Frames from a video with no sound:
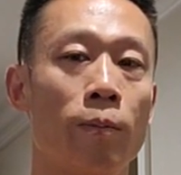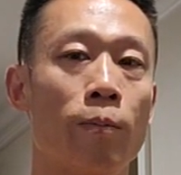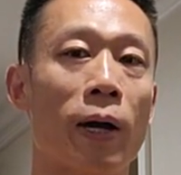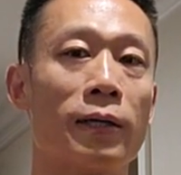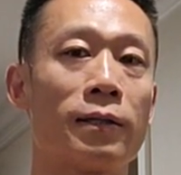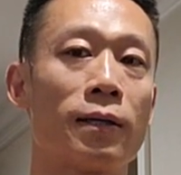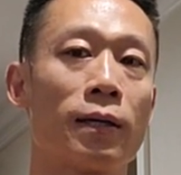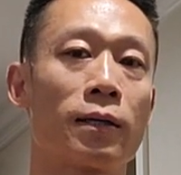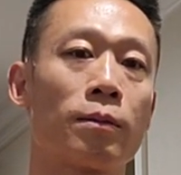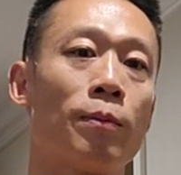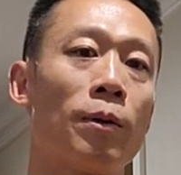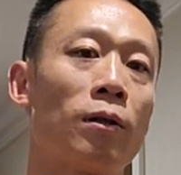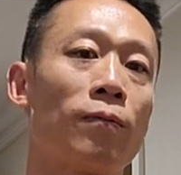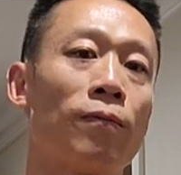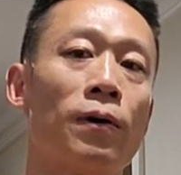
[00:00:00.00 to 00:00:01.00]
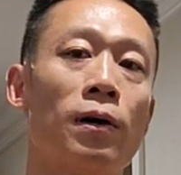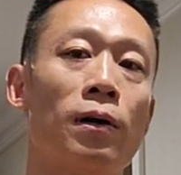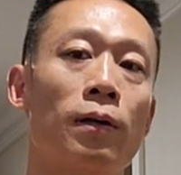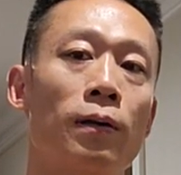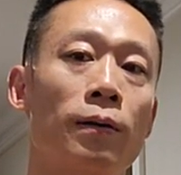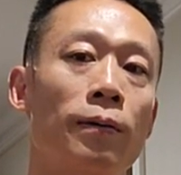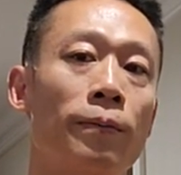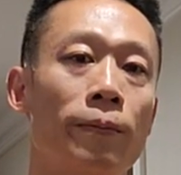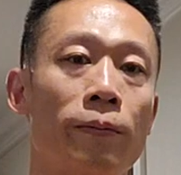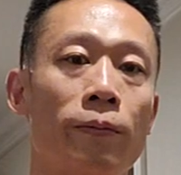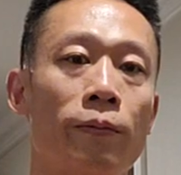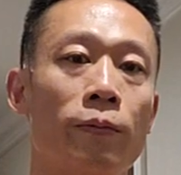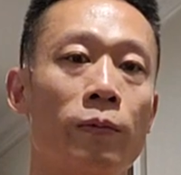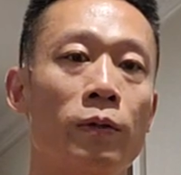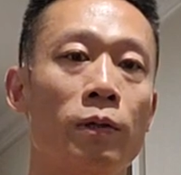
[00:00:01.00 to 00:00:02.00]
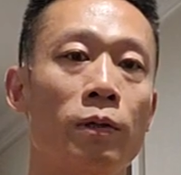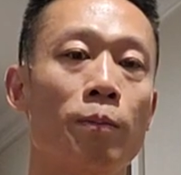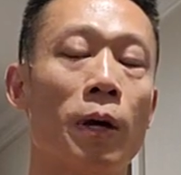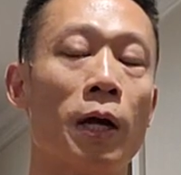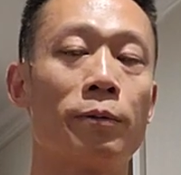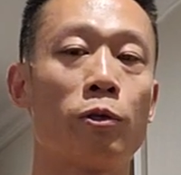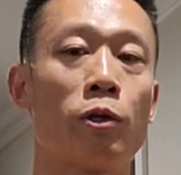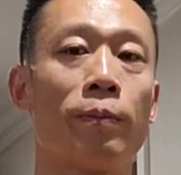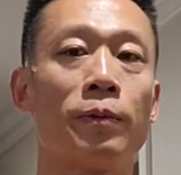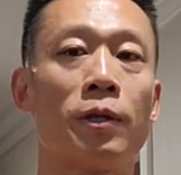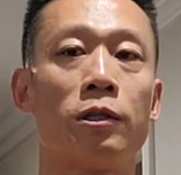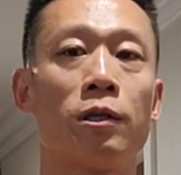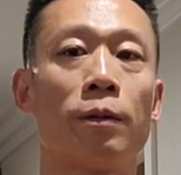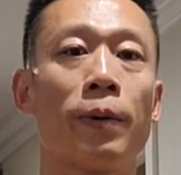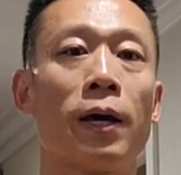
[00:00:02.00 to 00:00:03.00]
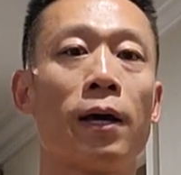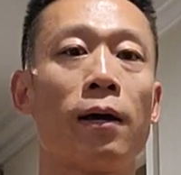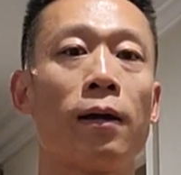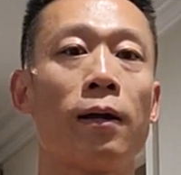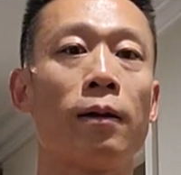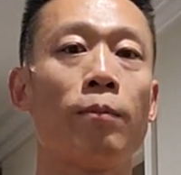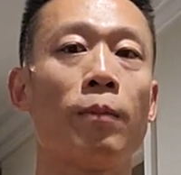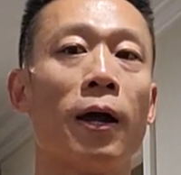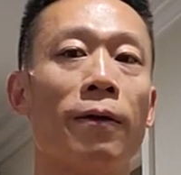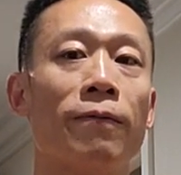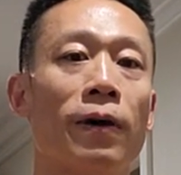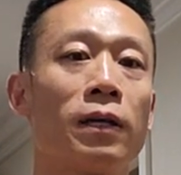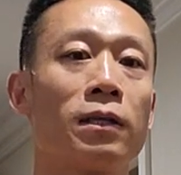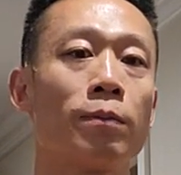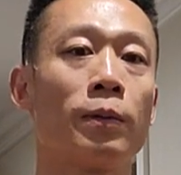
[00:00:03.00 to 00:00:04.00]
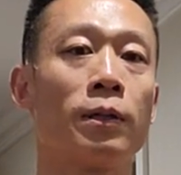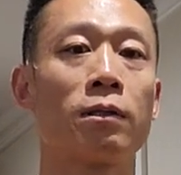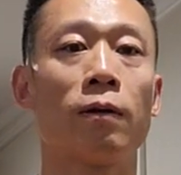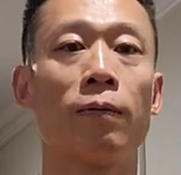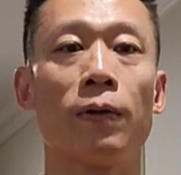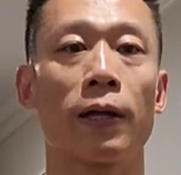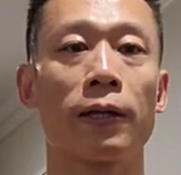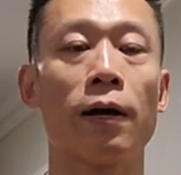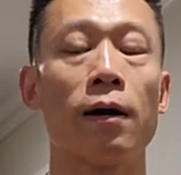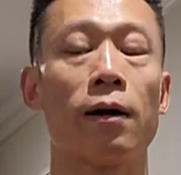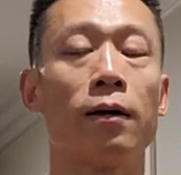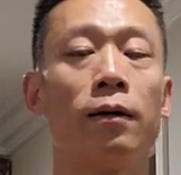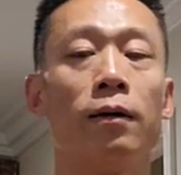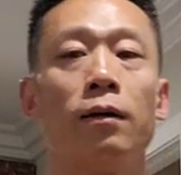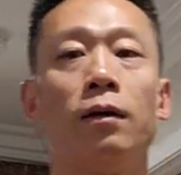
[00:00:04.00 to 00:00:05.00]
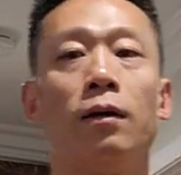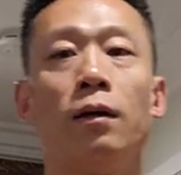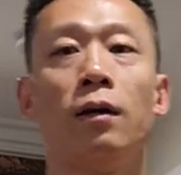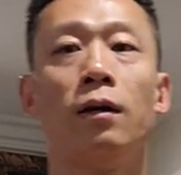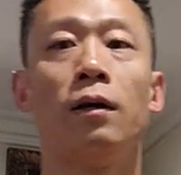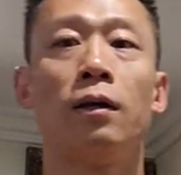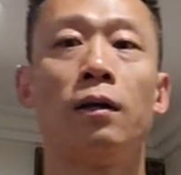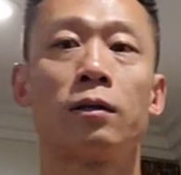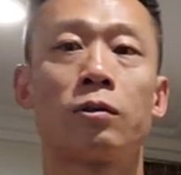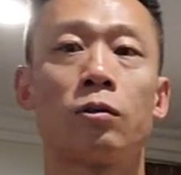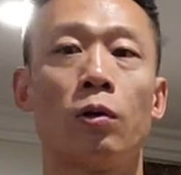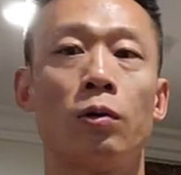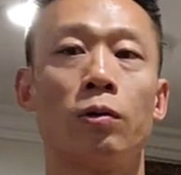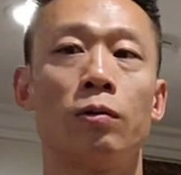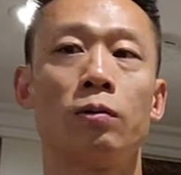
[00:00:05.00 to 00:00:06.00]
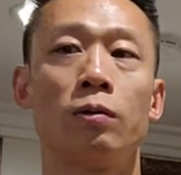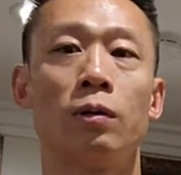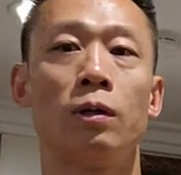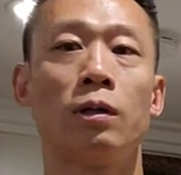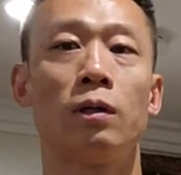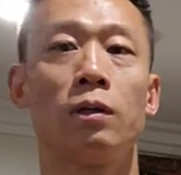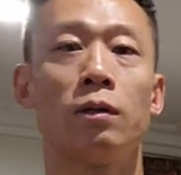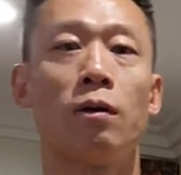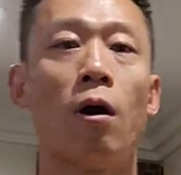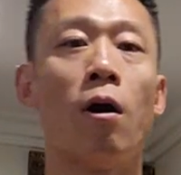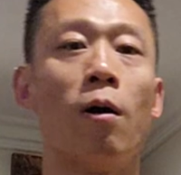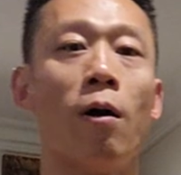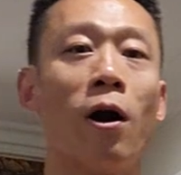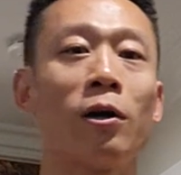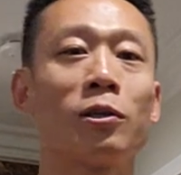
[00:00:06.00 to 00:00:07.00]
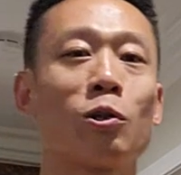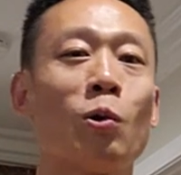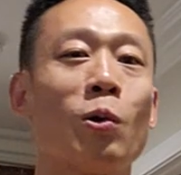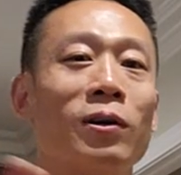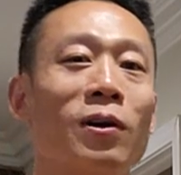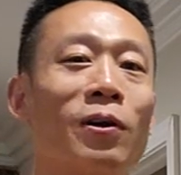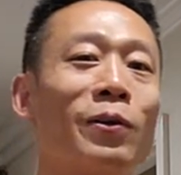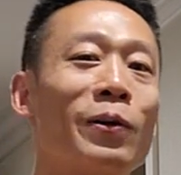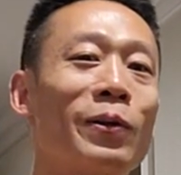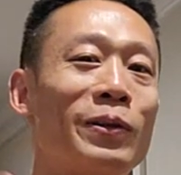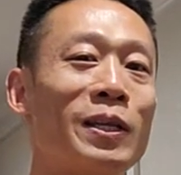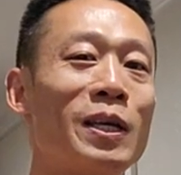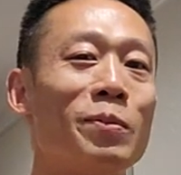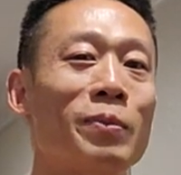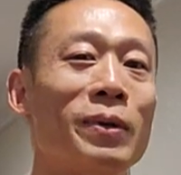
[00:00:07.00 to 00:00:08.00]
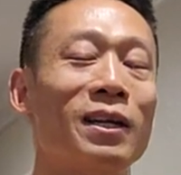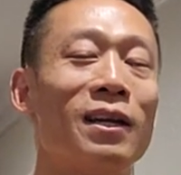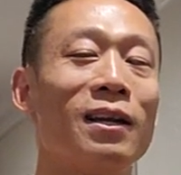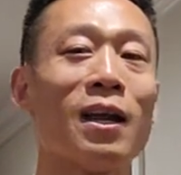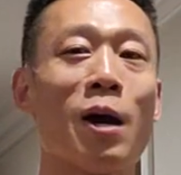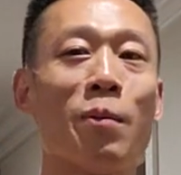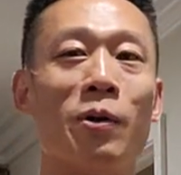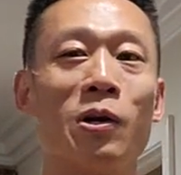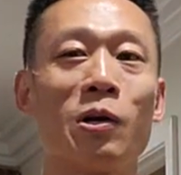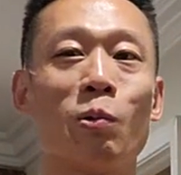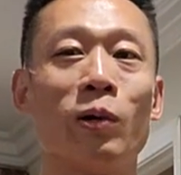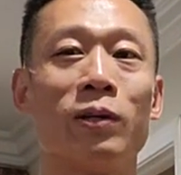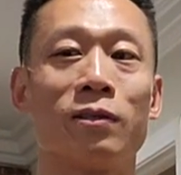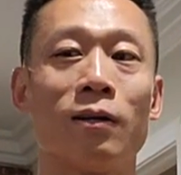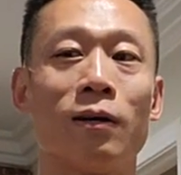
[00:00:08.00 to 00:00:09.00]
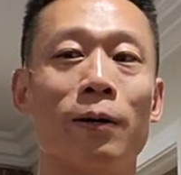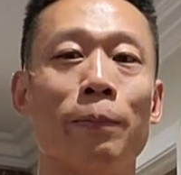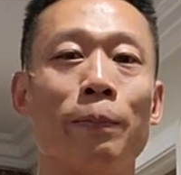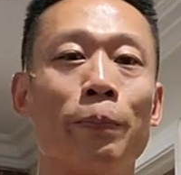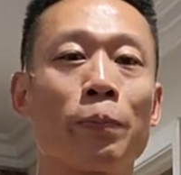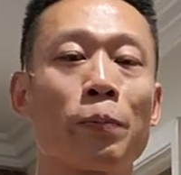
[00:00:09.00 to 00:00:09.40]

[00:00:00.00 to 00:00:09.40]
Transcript: my six month fund my trip to japan my investment stuff like that so Oh, also another tidbit in that book was uh,